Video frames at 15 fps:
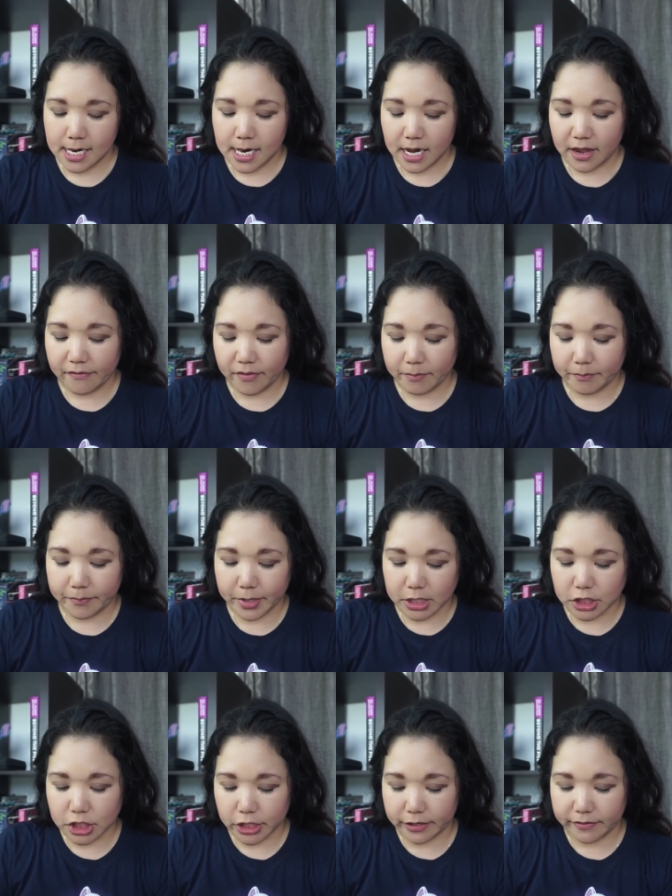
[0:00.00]
have a
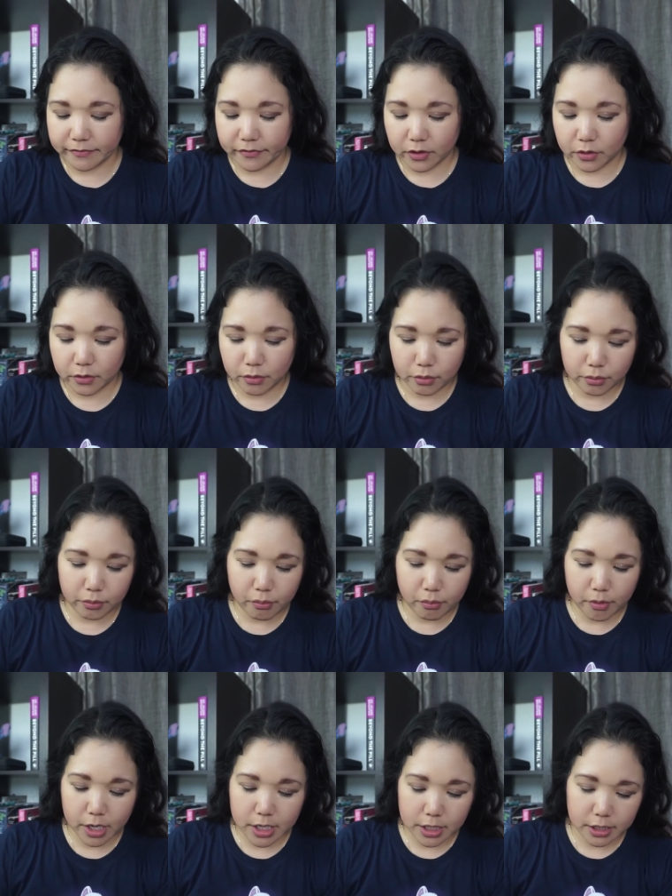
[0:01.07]
bunch of
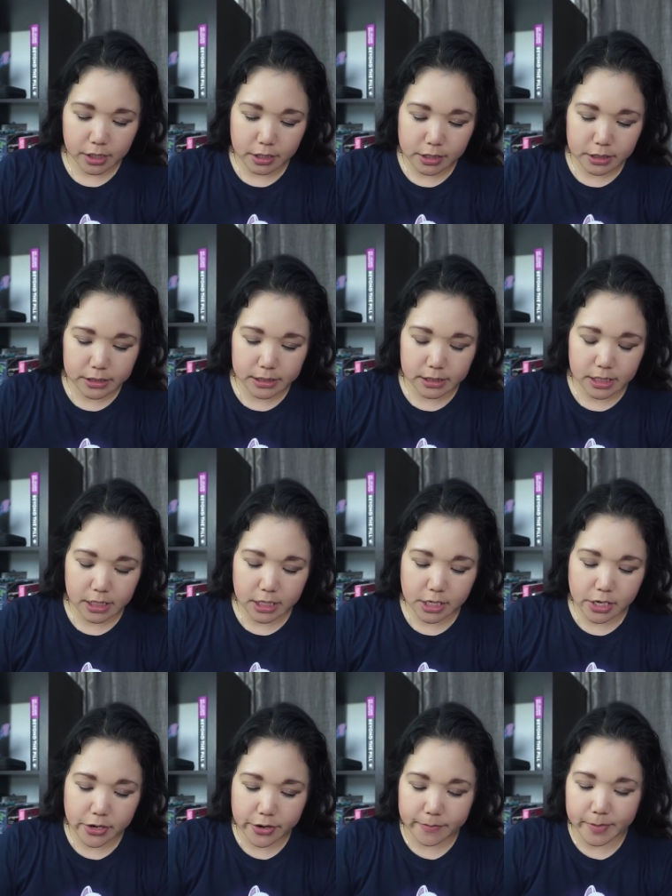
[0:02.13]
credit cards in
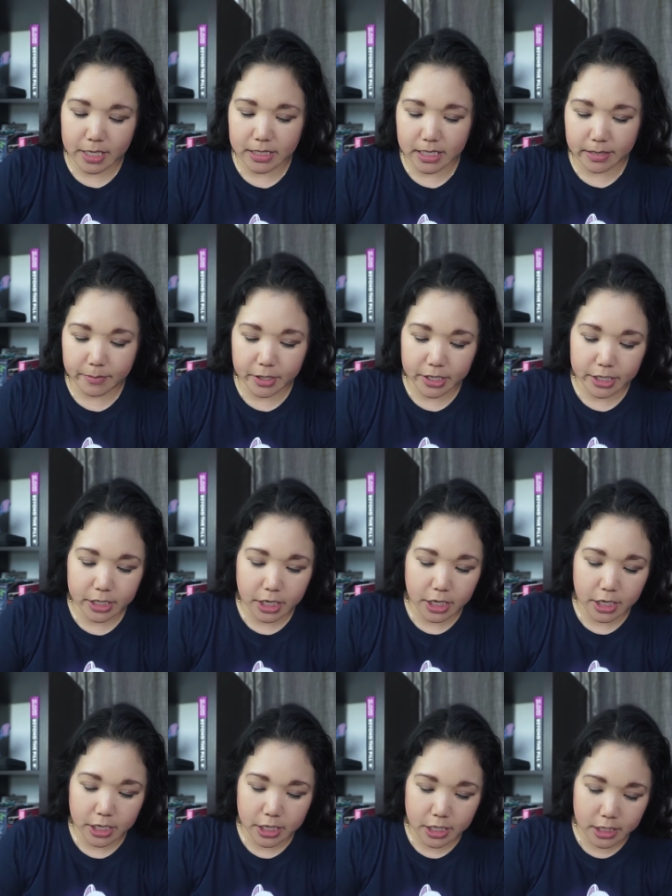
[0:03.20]
here, my library
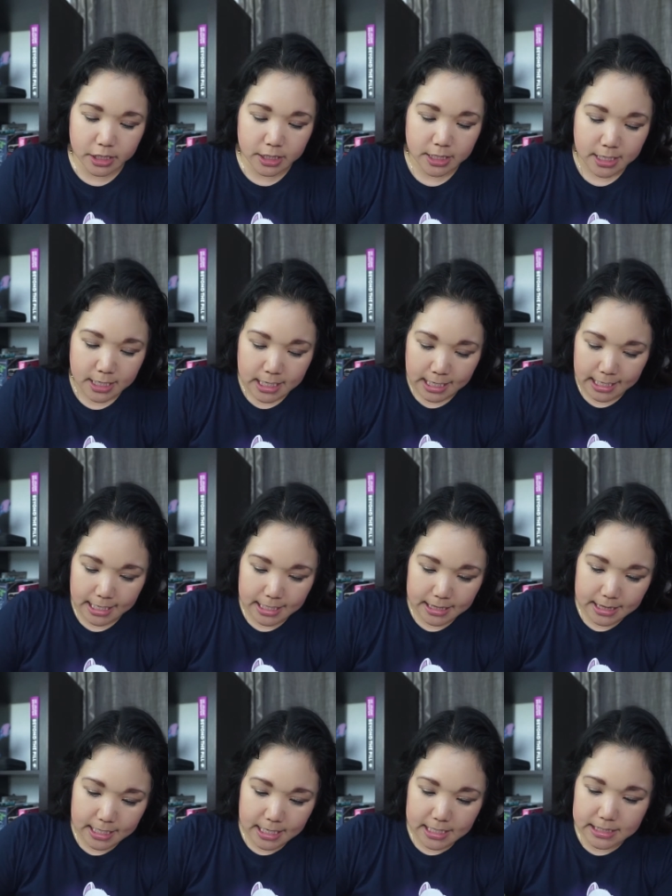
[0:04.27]
card,
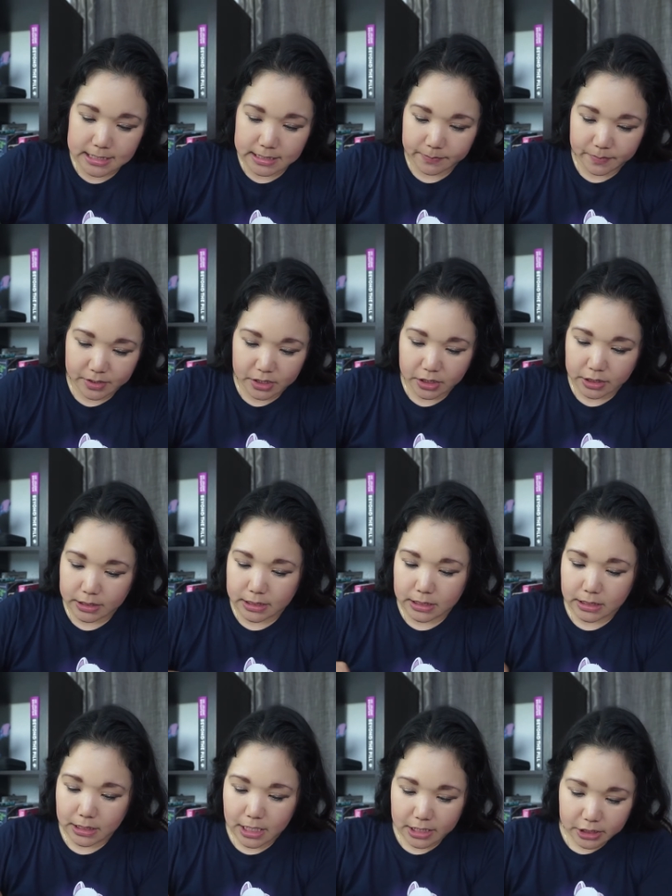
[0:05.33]
and then some good
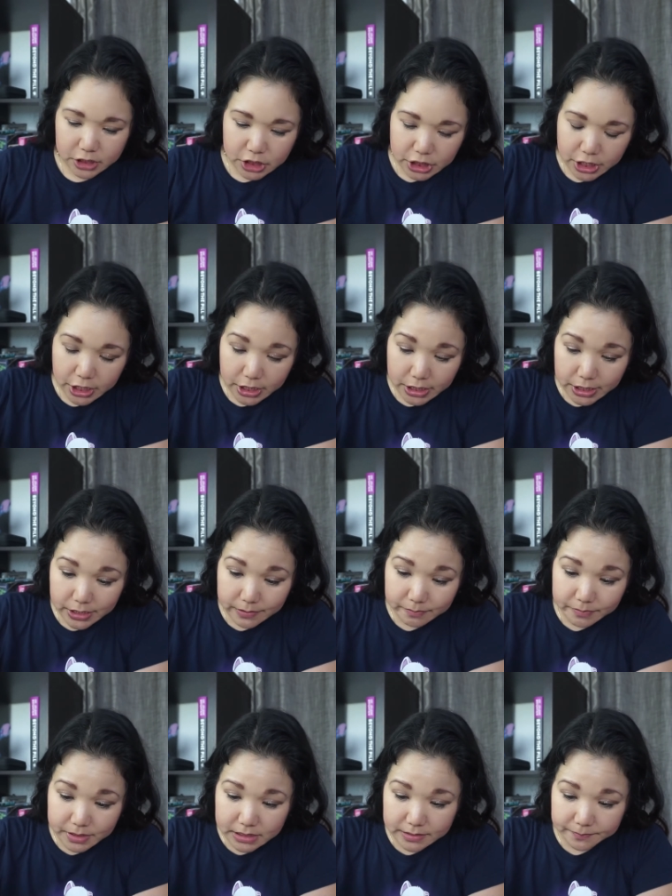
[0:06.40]
luck charms.